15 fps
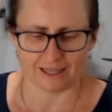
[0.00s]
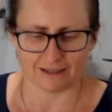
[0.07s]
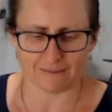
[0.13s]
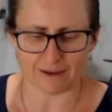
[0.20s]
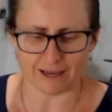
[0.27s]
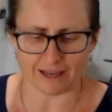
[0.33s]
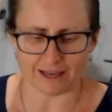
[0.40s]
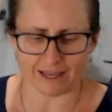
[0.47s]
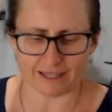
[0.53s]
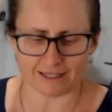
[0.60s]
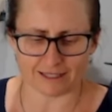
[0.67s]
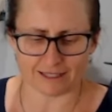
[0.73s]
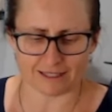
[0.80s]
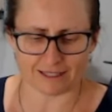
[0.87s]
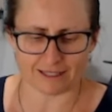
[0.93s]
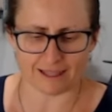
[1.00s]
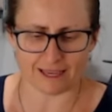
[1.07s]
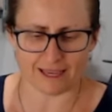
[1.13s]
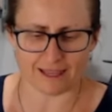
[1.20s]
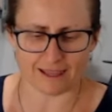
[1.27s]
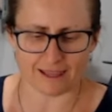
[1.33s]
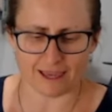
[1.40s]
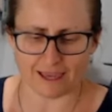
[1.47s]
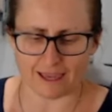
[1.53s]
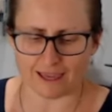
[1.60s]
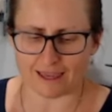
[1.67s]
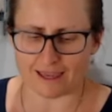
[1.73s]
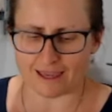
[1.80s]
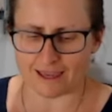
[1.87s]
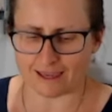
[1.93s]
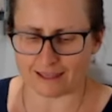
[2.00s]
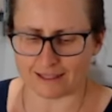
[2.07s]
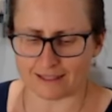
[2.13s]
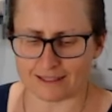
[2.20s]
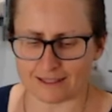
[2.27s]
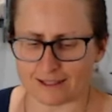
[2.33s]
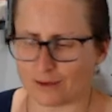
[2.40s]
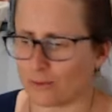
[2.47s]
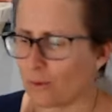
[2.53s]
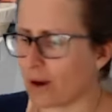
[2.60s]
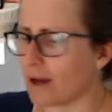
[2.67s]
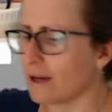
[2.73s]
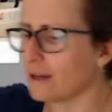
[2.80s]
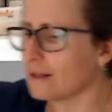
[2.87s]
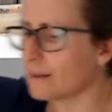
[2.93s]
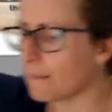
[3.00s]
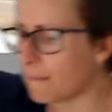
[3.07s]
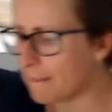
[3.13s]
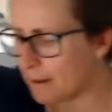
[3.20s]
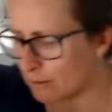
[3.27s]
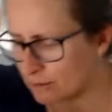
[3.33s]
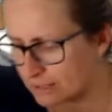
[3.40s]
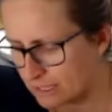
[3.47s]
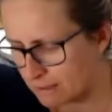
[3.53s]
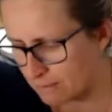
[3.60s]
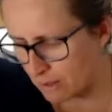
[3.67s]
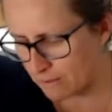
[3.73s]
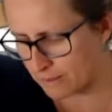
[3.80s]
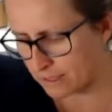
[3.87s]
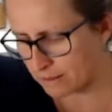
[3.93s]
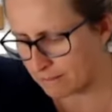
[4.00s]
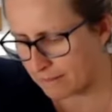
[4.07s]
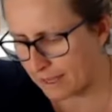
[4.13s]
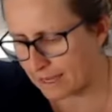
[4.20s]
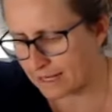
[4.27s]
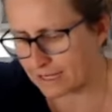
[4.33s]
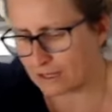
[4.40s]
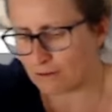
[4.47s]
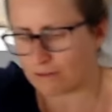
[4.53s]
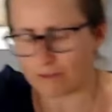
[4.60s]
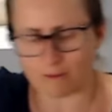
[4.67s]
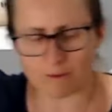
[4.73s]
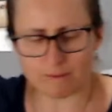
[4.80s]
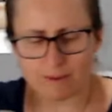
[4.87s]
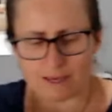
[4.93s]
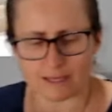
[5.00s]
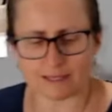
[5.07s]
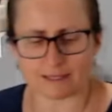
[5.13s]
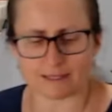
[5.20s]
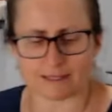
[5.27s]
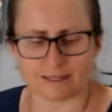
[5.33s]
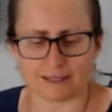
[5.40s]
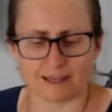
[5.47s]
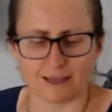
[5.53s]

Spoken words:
but that there is your melting moment made in your Thermomix.